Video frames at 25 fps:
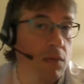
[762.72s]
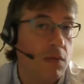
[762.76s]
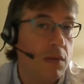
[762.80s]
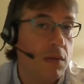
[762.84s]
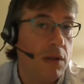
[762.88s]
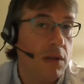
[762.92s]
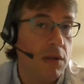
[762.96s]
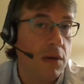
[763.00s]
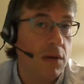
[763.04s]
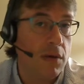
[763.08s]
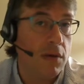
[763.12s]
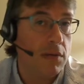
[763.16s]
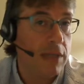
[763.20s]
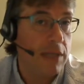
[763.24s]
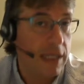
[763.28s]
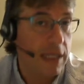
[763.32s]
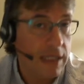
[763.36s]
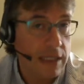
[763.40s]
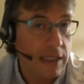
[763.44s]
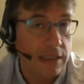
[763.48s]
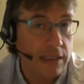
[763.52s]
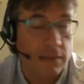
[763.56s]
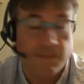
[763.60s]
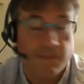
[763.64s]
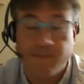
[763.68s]
the one that
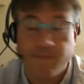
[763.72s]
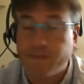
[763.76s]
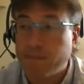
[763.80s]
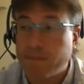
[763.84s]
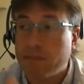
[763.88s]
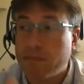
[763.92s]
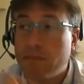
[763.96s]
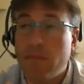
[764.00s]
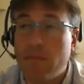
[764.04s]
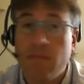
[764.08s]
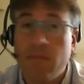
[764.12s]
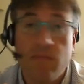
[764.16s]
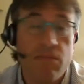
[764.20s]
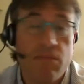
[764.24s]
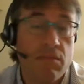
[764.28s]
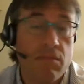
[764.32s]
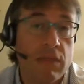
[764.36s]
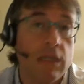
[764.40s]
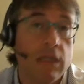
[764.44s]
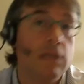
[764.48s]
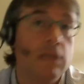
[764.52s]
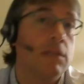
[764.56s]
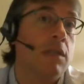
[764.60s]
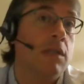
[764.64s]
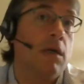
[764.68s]
didn't.
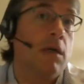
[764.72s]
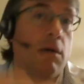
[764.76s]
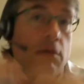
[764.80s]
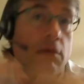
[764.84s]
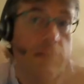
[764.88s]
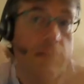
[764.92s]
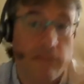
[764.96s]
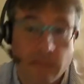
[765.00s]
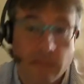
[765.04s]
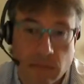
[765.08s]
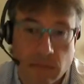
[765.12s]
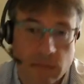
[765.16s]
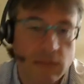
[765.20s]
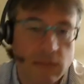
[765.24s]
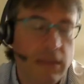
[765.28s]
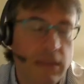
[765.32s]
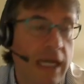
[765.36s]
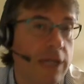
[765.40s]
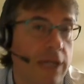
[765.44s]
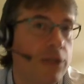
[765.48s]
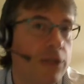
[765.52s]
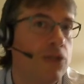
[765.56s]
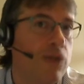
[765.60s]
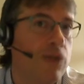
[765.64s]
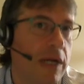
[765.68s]
So yeah,
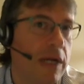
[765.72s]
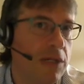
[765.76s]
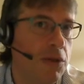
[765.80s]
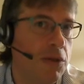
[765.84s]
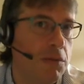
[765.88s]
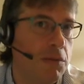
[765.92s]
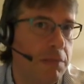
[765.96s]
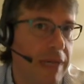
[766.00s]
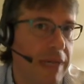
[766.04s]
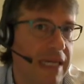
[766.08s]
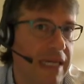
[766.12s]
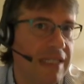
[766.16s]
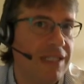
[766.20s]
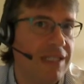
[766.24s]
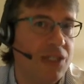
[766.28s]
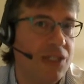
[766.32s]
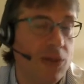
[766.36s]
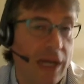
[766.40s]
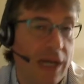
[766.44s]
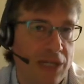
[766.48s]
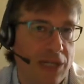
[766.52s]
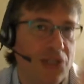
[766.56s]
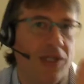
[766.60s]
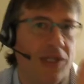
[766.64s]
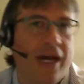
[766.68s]
you're trying your best to
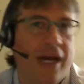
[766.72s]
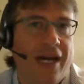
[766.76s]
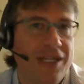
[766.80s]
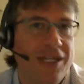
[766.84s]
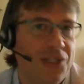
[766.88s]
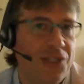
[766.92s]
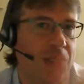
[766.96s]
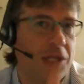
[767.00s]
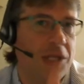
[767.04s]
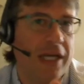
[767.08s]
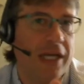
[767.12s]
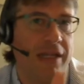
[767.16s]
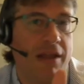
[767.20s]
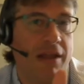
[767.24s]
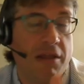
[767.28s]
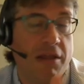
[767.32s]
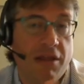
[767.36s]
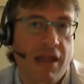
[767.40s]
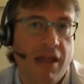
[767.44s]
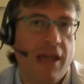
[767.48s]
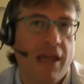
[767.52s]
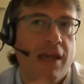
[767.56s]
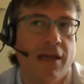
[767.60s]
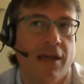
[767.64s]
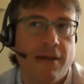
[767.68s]
actually isolate the
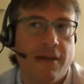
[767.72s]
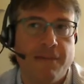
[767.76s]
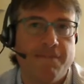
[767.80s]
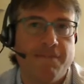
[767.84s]
thing